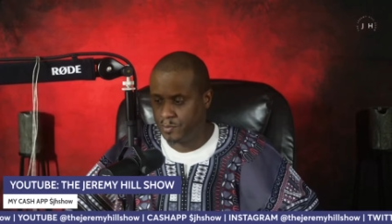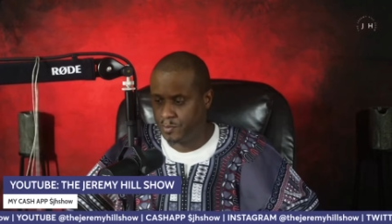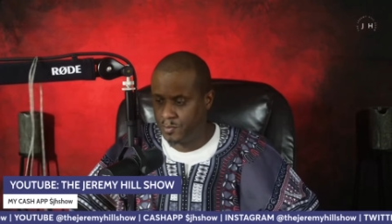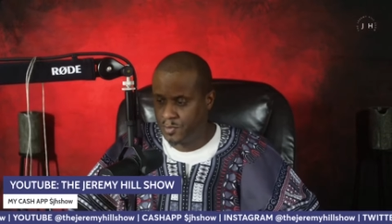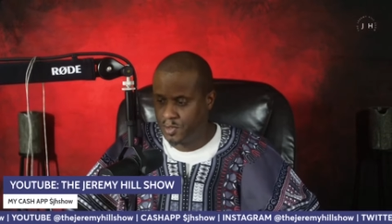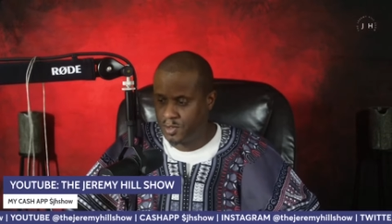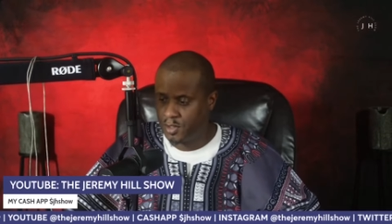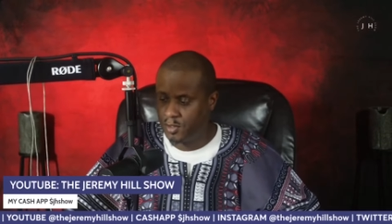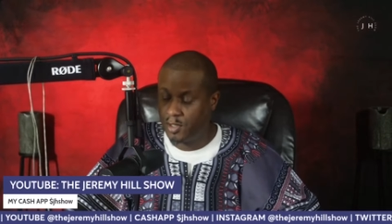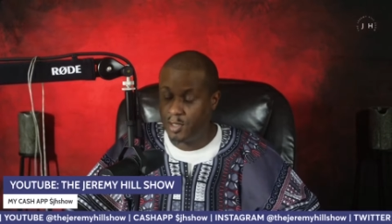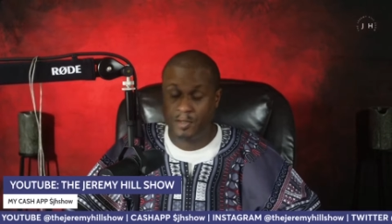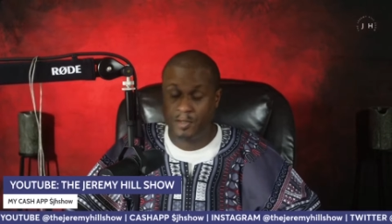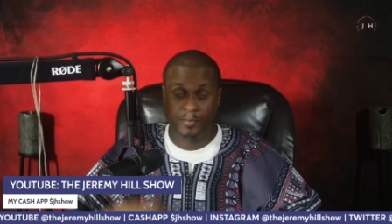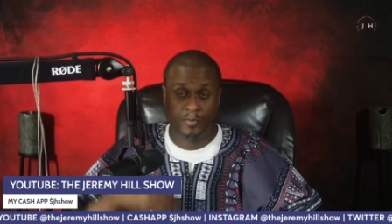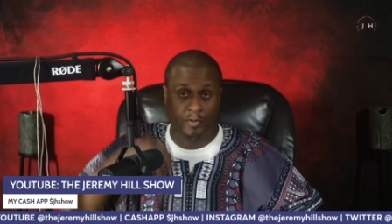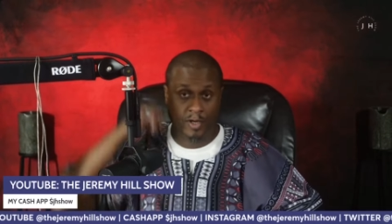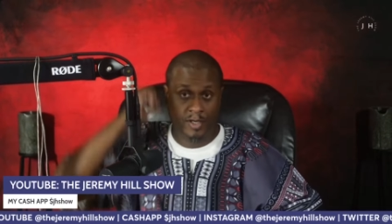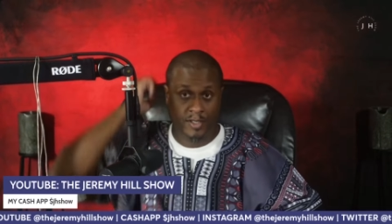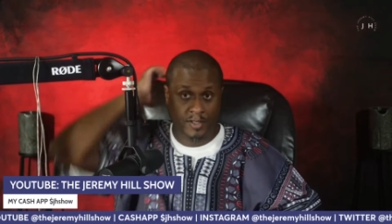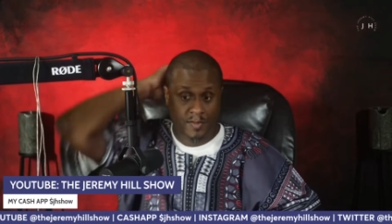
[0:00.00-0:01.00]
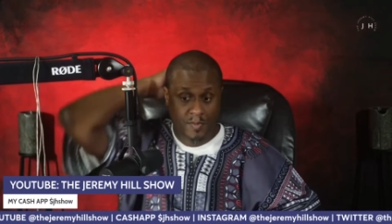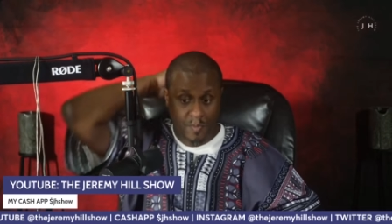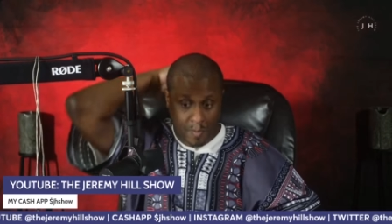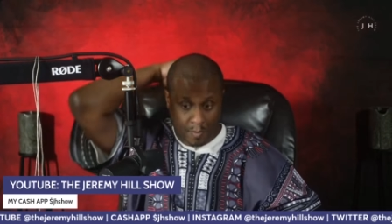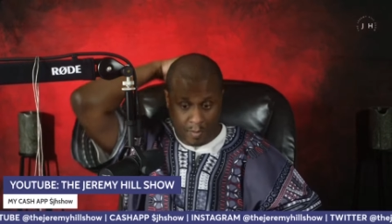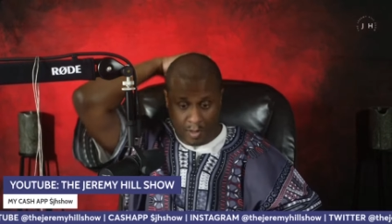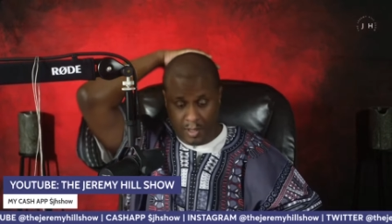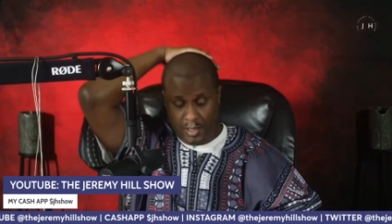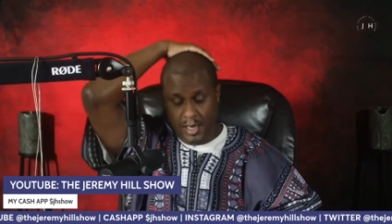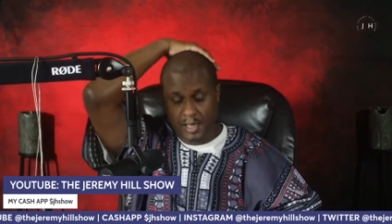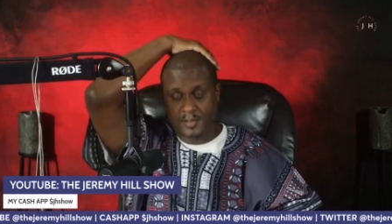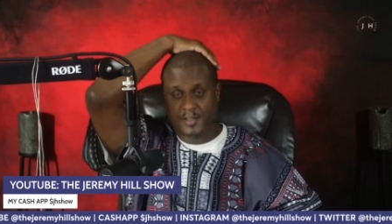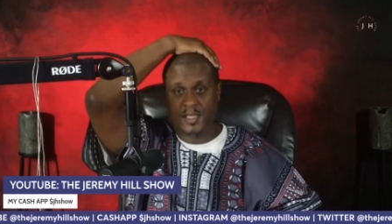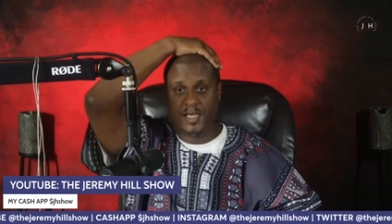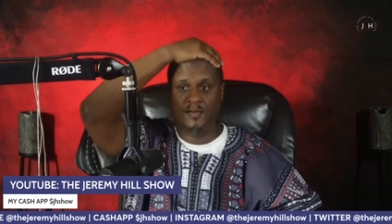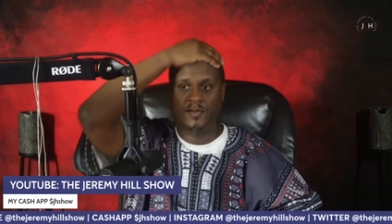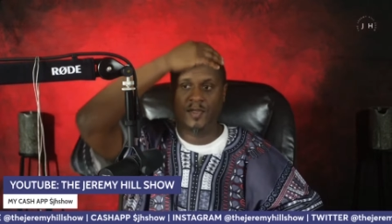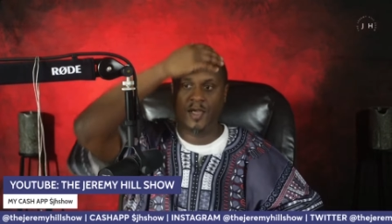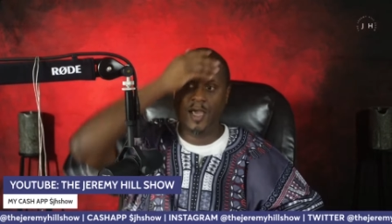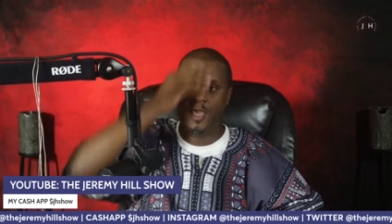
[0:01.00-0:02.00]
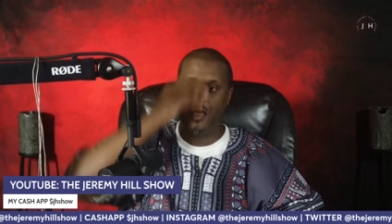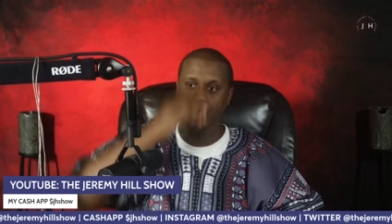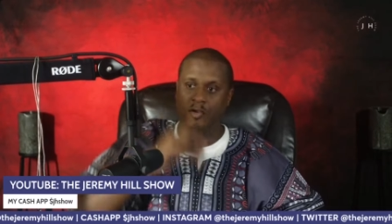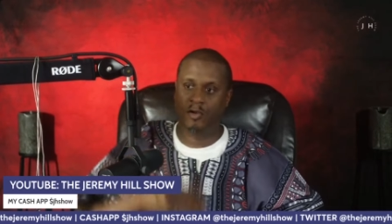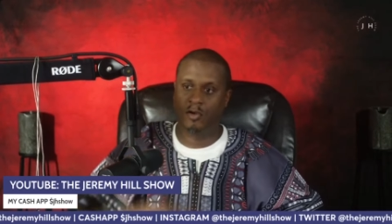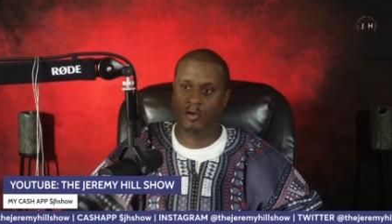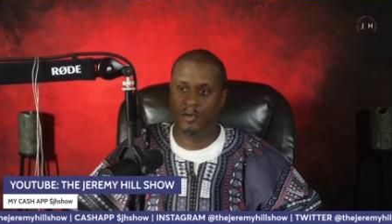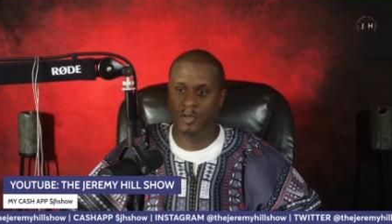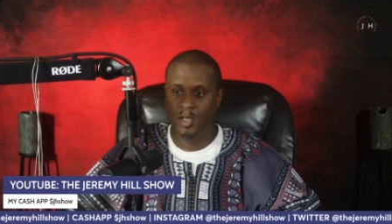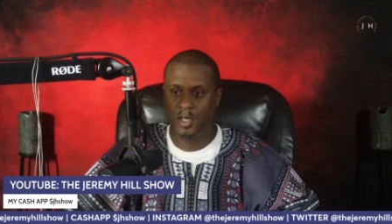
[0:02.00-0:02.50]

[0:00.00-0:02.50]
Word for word: So they're depressed. A lot of times anger,